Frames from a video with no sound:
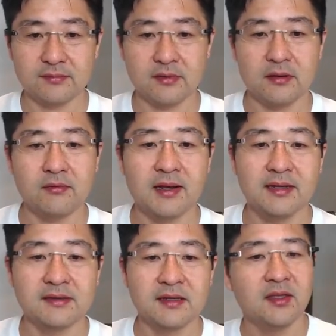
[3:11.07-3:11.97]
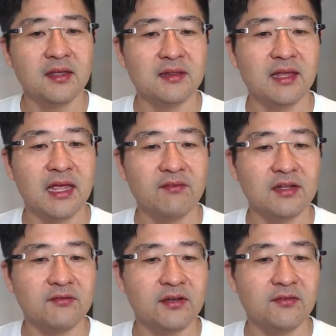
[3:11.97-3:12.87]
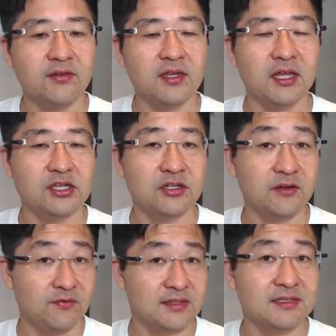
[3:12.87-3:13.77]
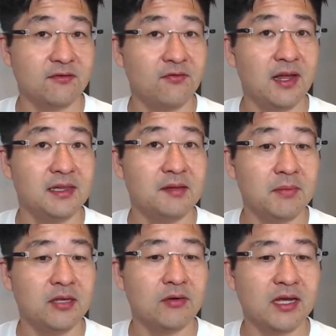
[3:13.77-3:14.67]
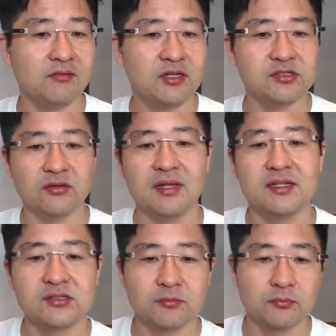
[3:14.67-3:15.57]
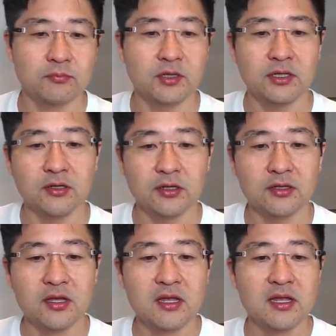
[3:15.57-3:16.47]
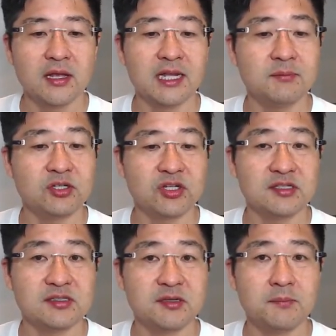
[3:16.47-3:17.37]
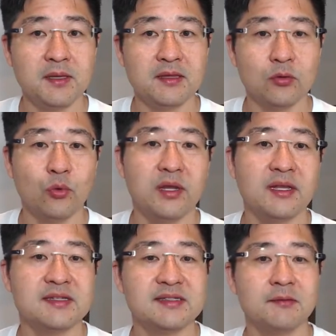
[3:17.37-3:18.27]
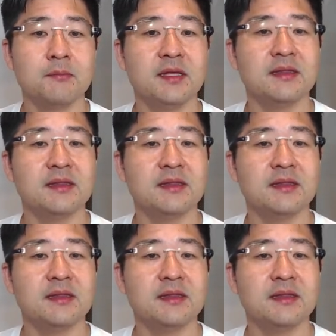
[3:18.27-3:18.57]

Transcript: All right, they have a verification if it's a valid email address, so that's pretty good. Let me just submit. When I submit